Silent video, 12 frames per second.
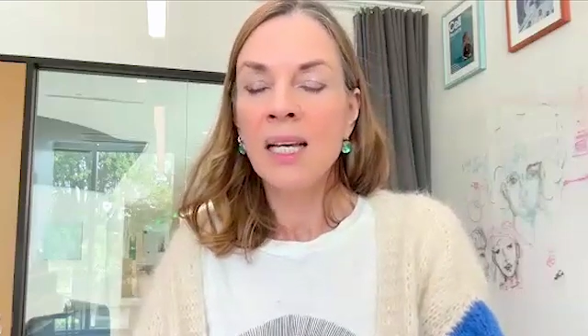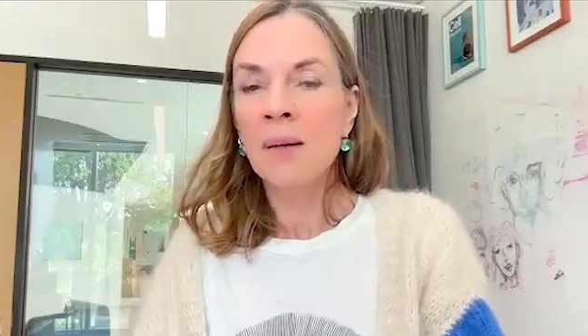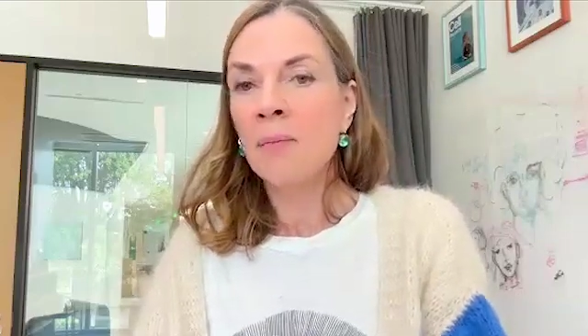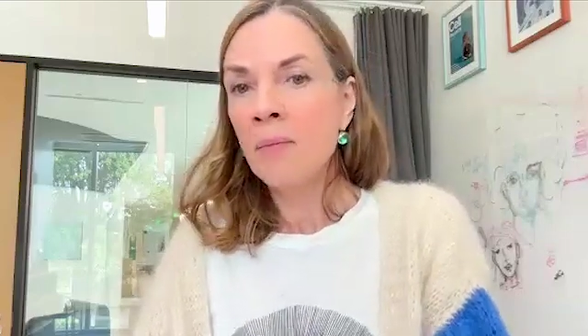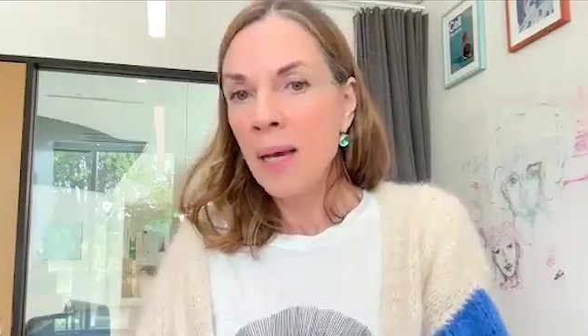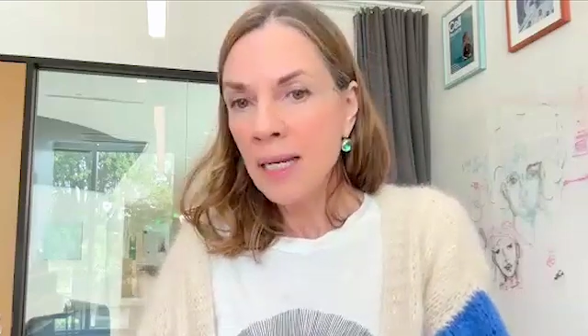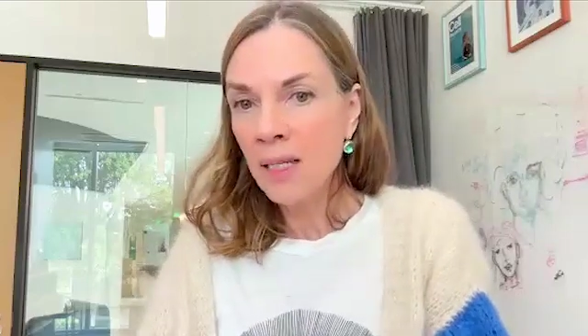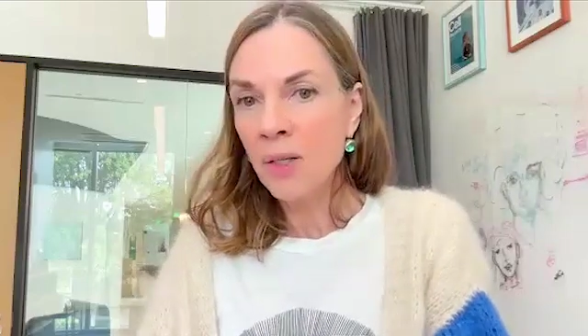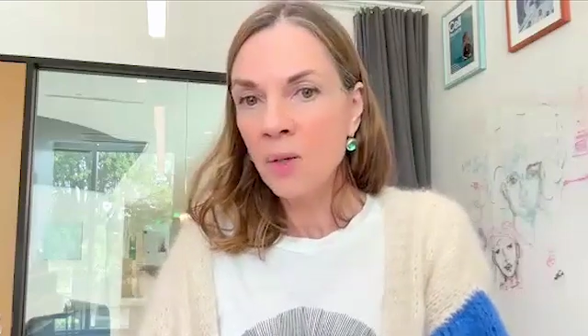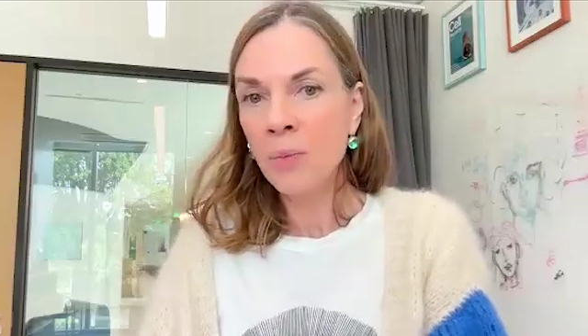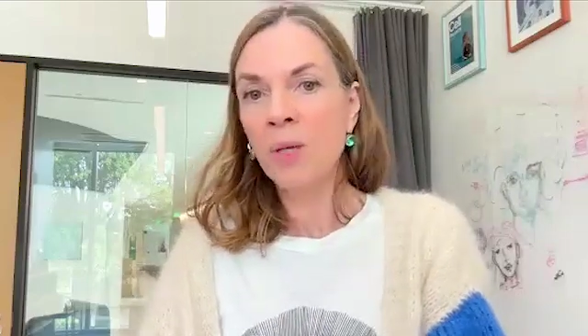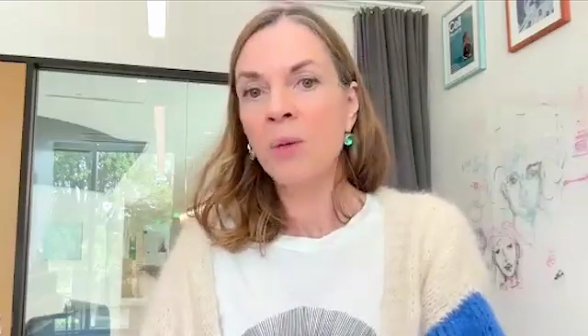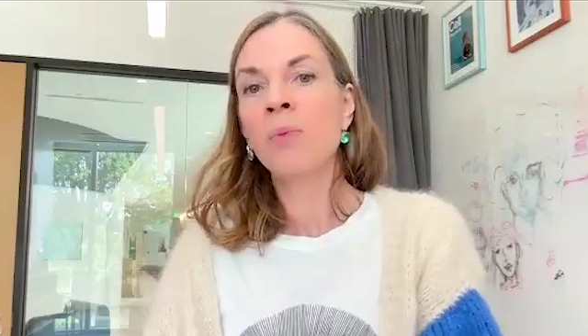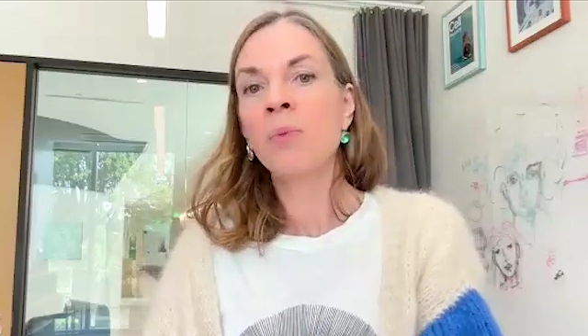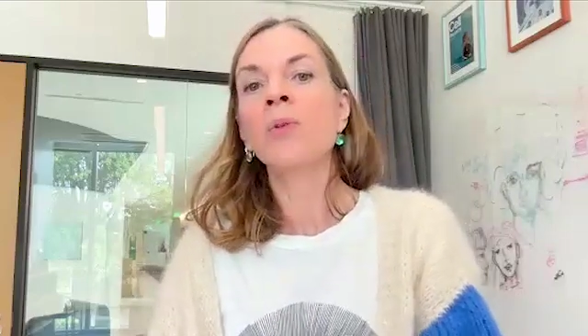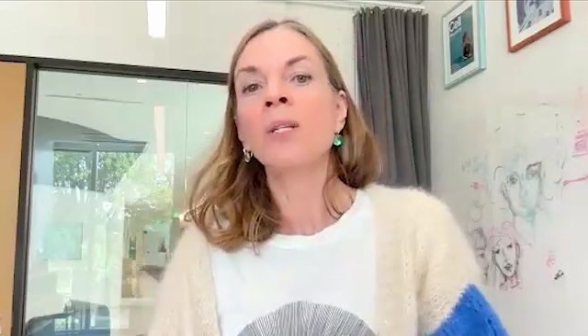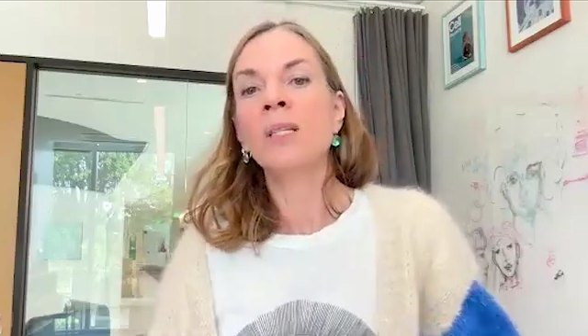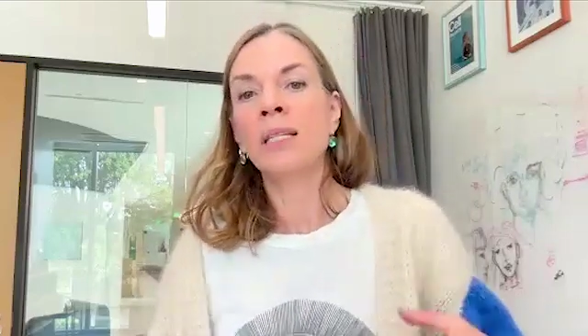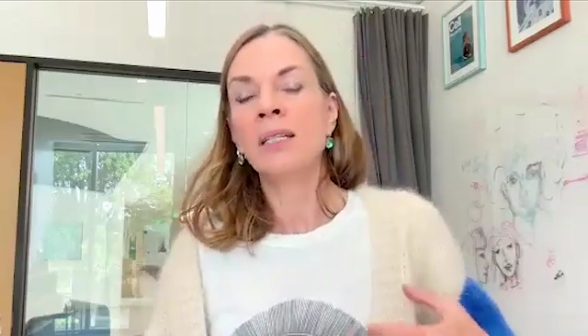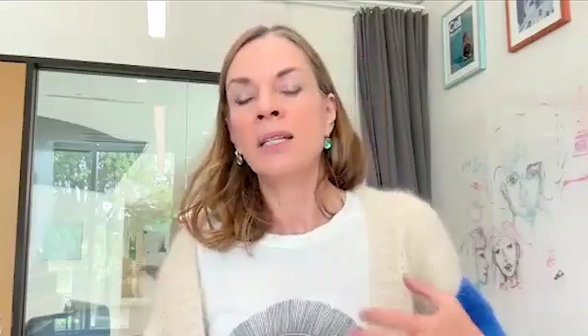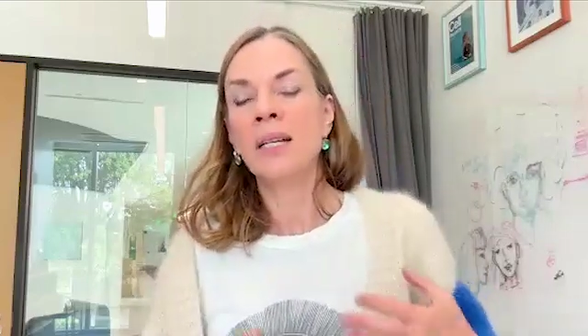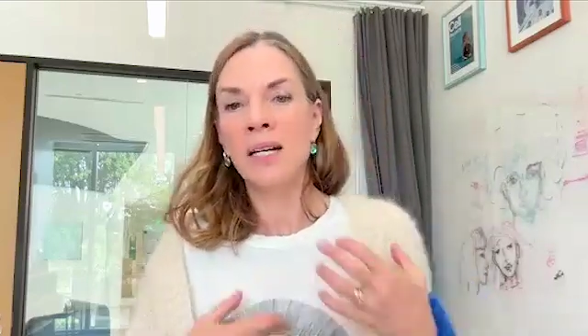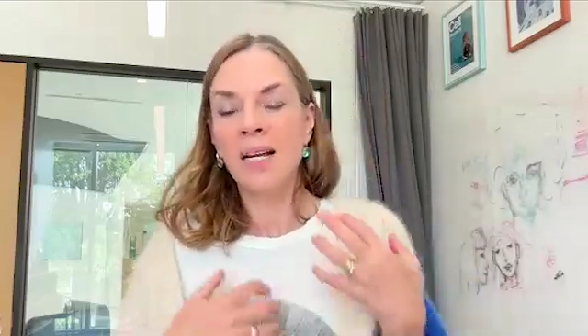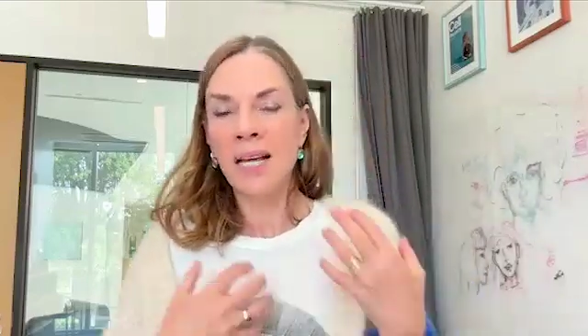many new people that
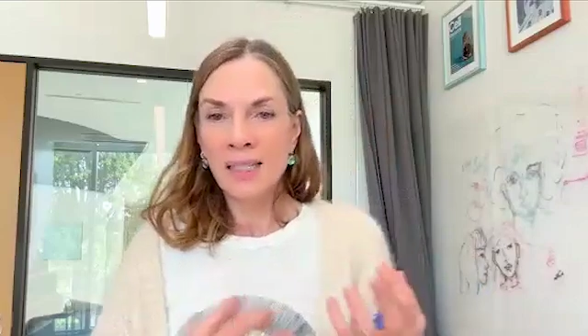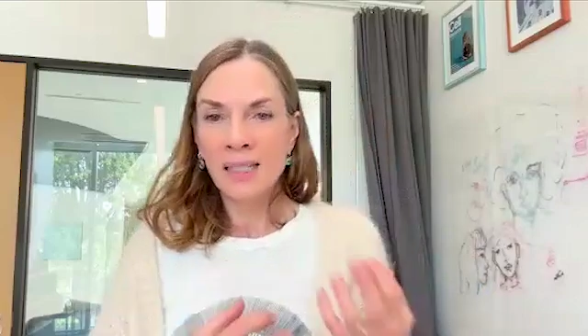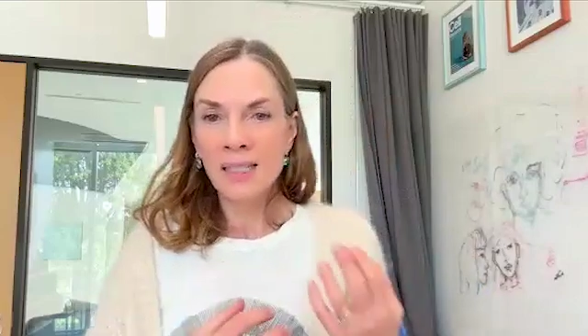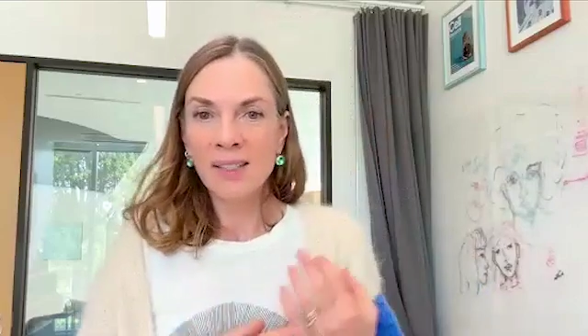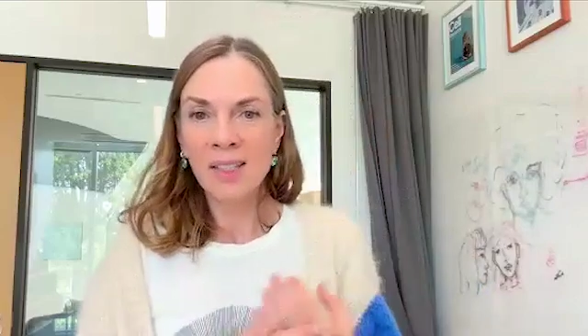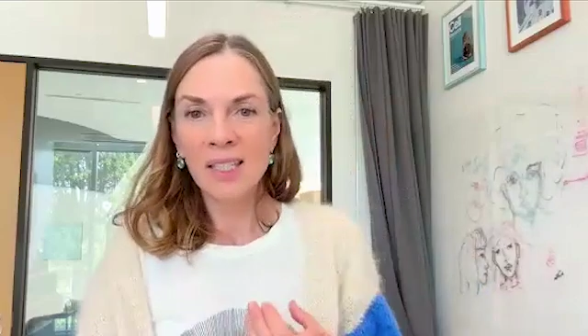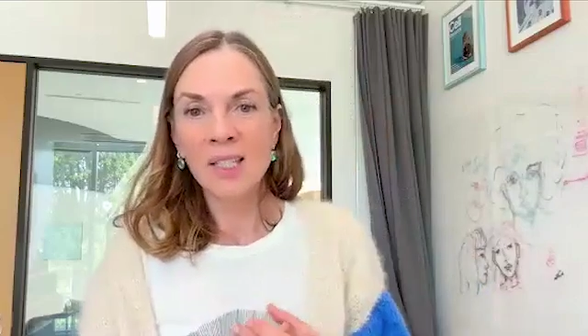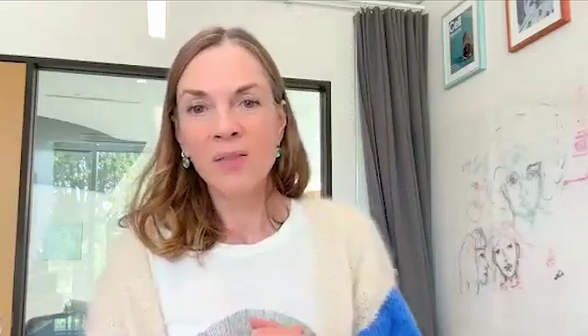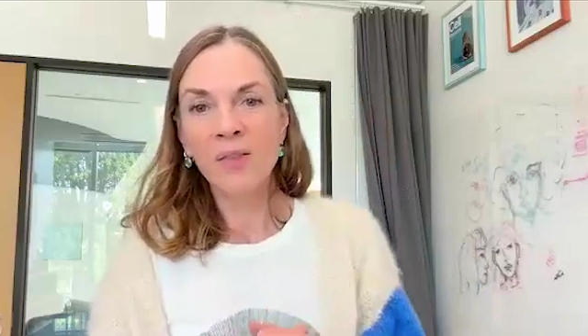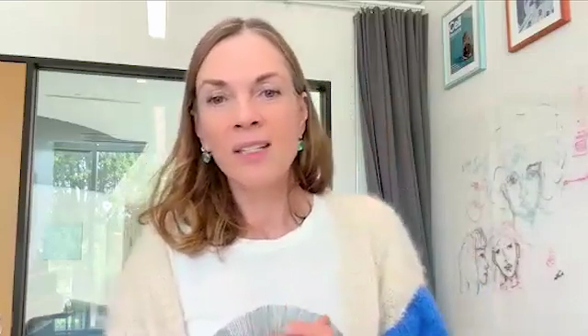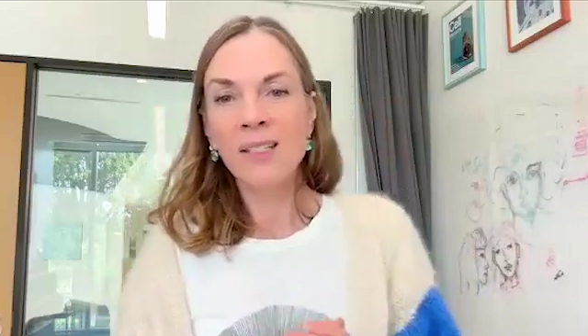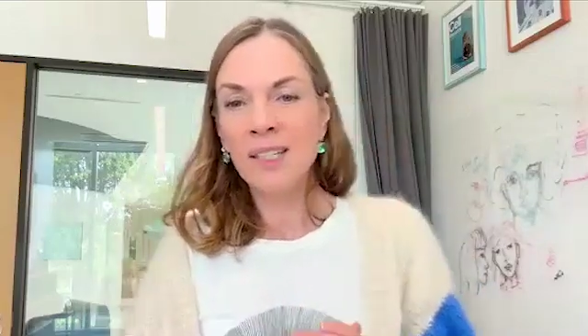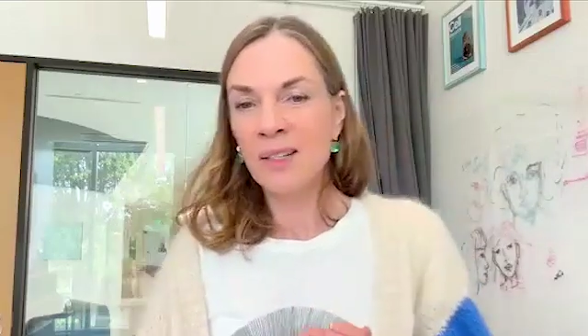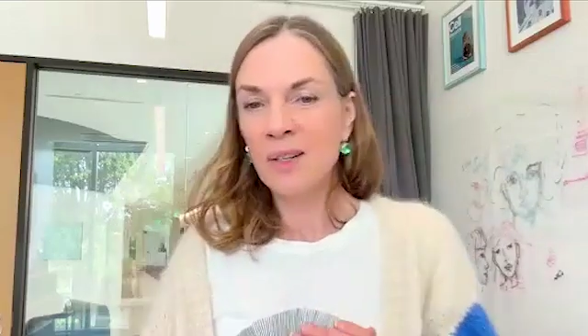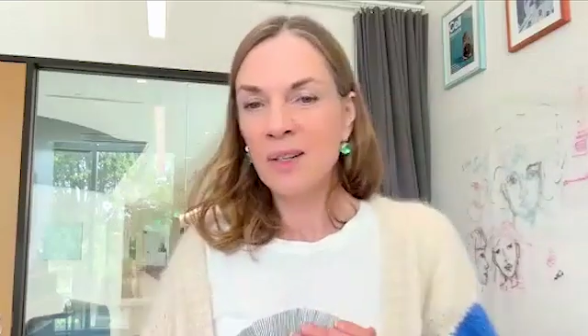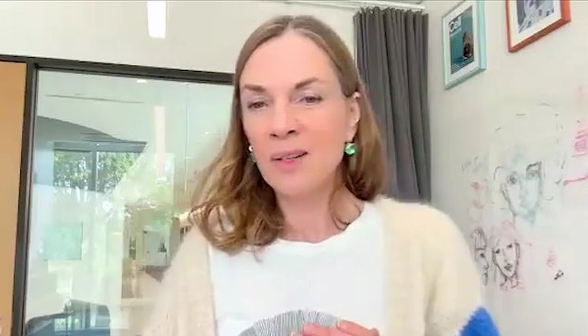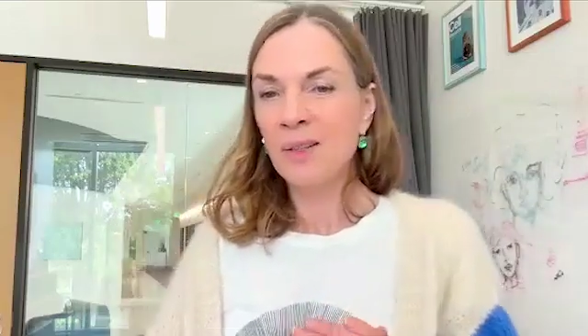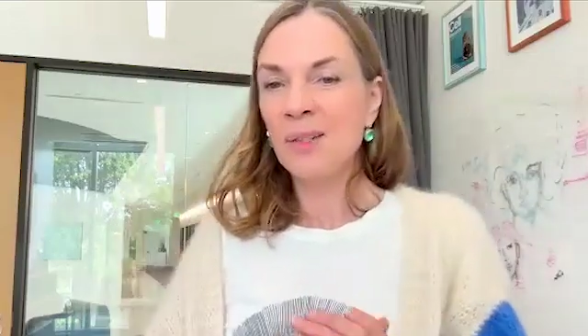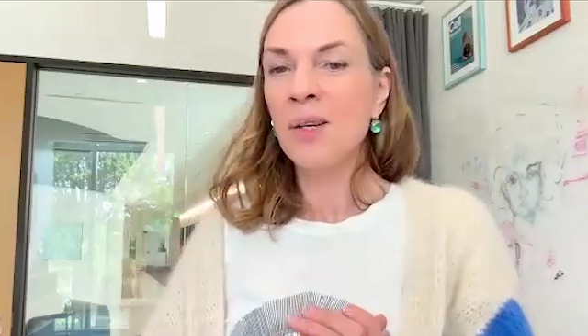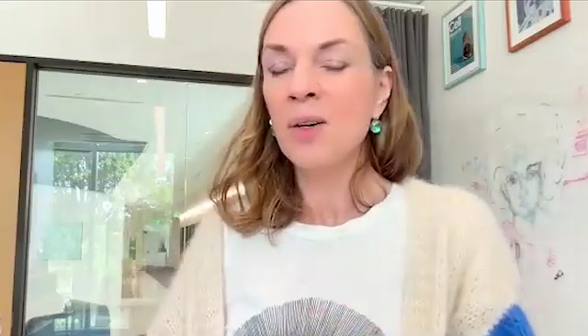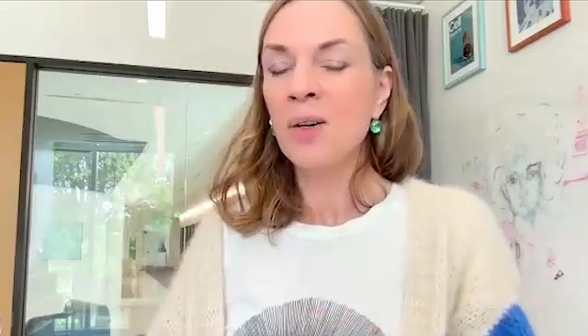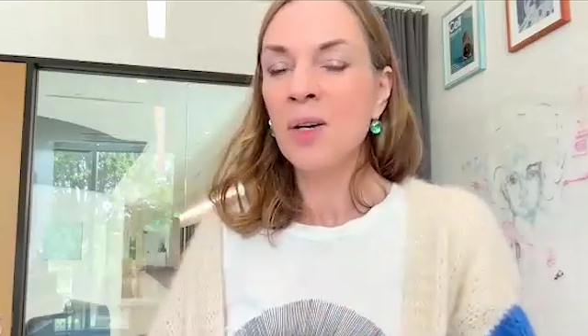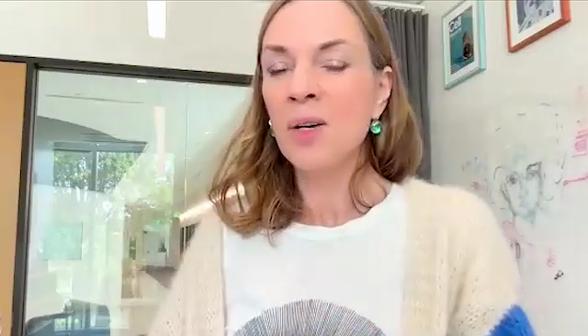are entering this field, and also